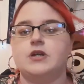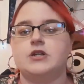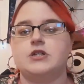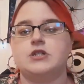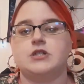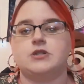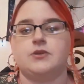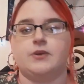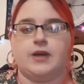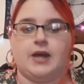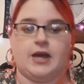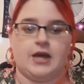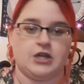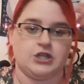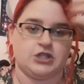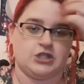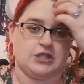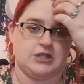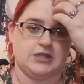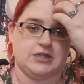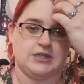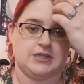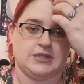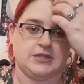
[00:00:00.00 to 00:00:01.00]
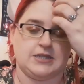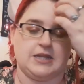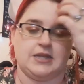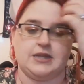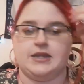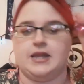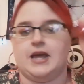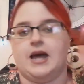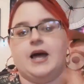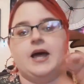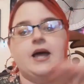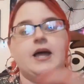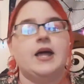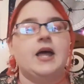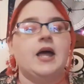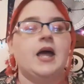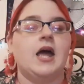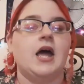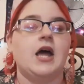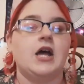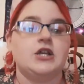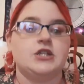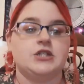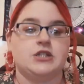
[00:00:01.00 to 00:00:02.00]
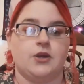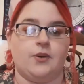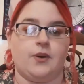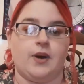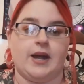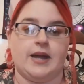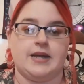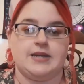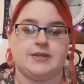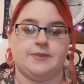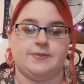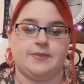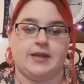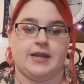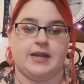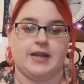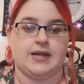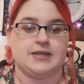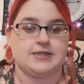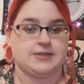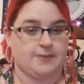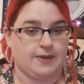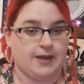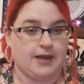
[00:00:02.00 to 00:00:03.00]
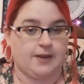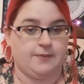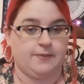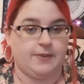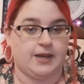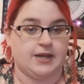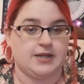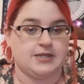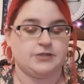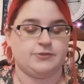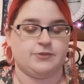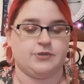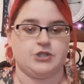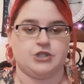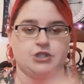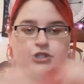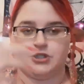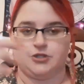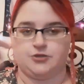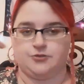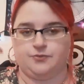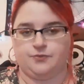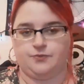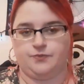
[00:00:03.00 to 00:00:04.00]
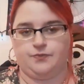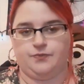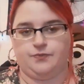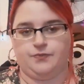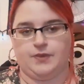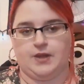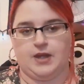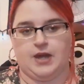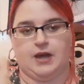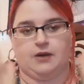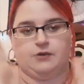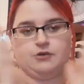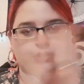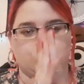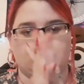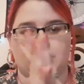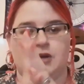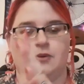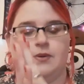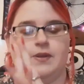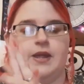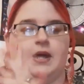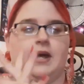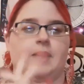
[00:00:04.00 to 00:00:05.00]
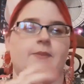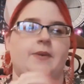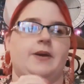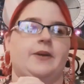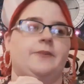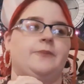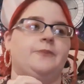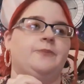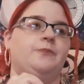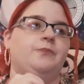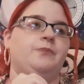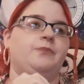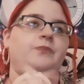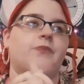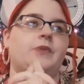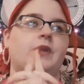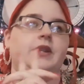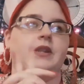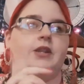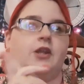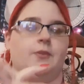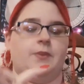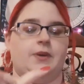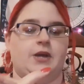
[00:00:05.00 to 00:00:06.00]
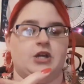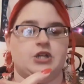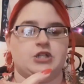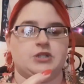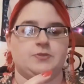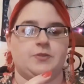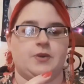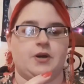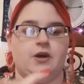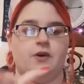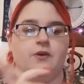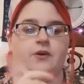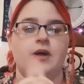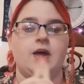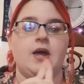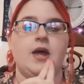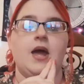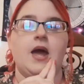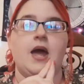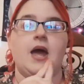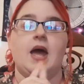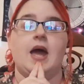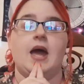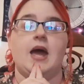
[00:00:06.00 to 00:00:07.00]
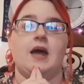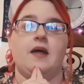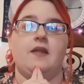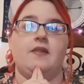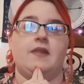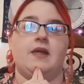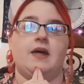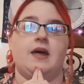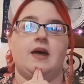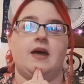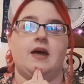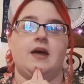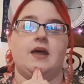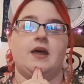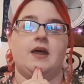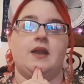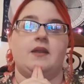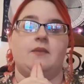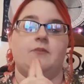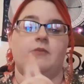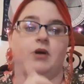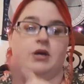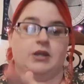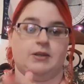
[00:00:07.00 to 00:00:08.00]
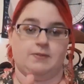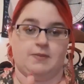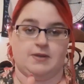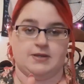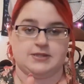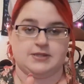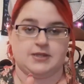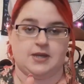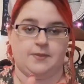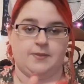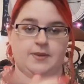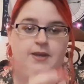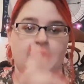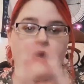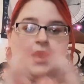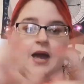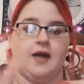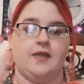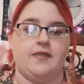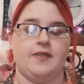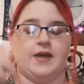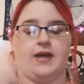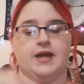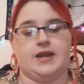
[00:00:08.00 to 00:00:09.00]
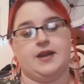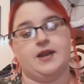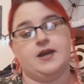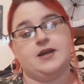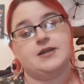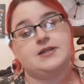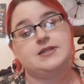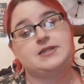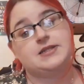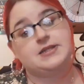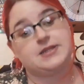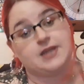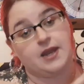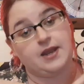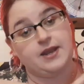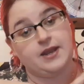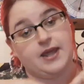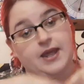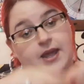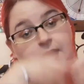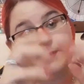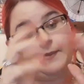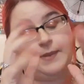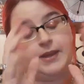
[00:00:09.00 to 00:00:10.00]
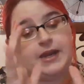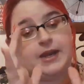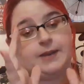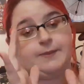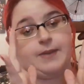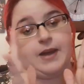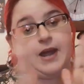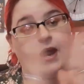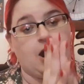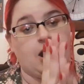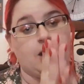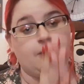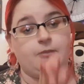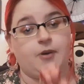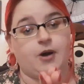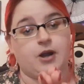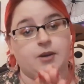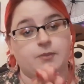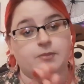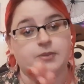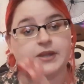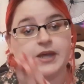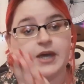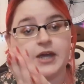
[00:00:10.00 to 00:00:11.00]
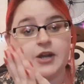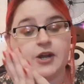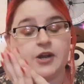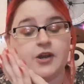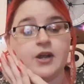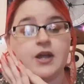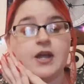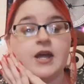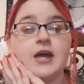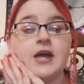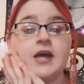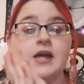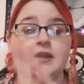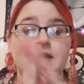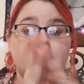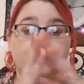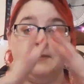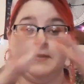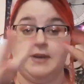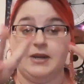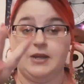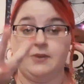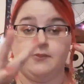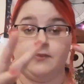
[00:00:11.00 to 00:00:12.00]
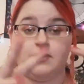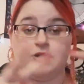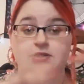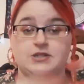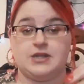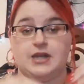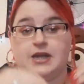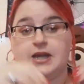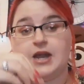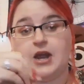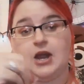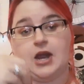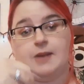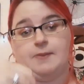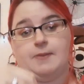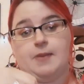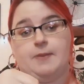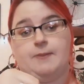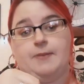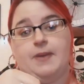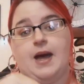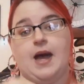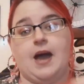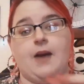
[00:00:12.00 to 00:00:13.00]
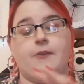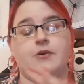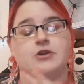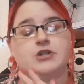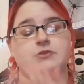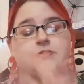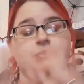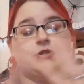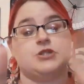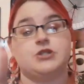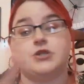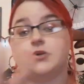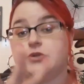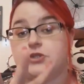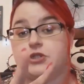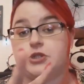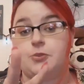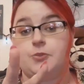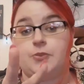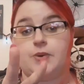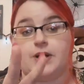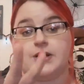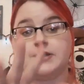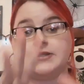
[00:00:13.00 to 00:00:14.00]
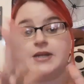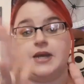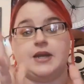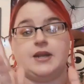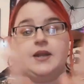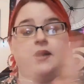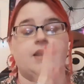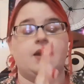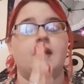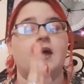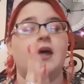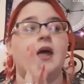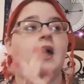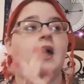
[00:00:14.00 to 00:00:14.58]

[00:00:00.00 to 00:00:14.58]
so yeah, she sent that. So I ended up getting some headbands, which I will show you when they come in. They'll be here tomorrow and then book of the month's coming and then sunday i'm getting my harry potter planner the mini ones and carrying my bag which i'm so super excited